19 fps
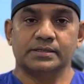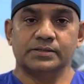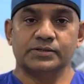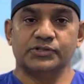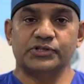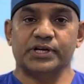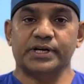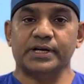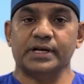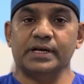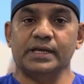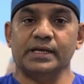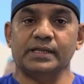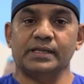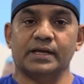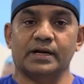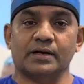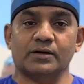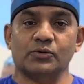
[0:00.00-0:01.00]
Generally,
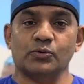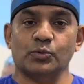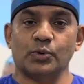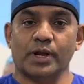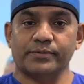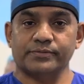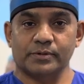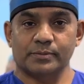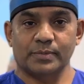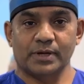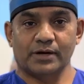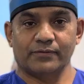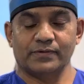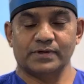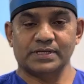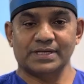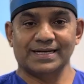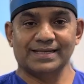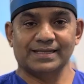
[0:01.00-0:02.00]
there are two types of blood
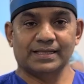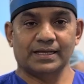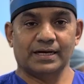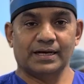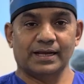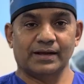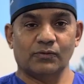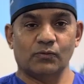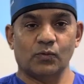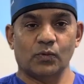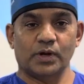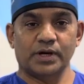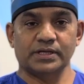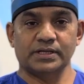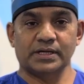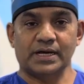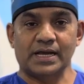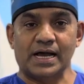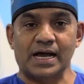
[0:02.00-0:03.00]
vessel in the leg. One
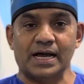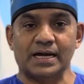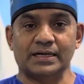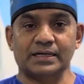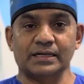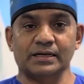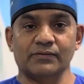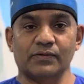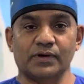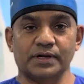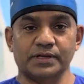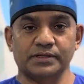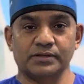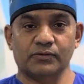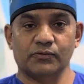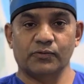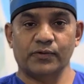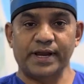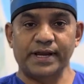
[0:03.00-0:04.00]
is an artery, one is a
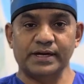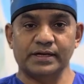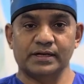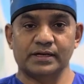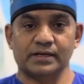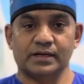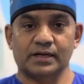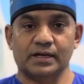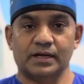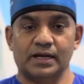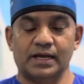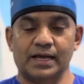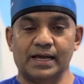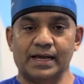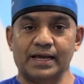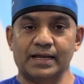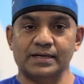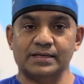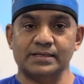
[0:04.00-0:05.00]
vein,
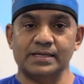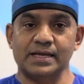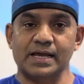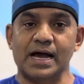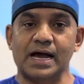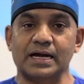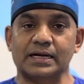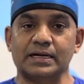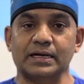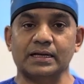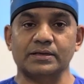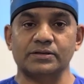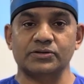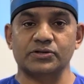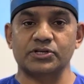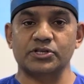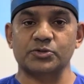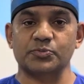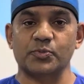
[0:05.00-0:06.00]
and the artery is
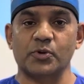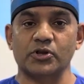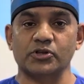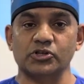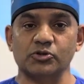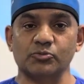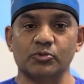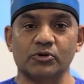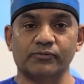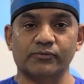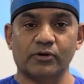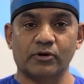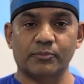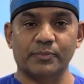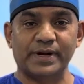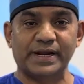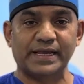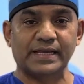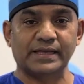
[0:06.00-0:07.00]
responsible for
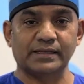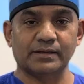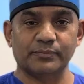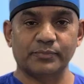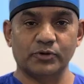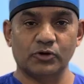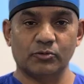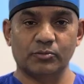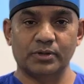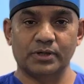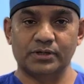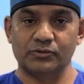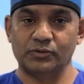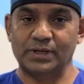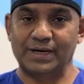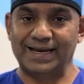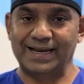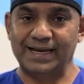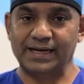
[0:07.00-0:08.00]
bringing the pure blood to
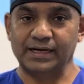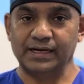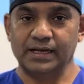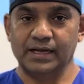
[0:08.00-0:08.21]
the leg.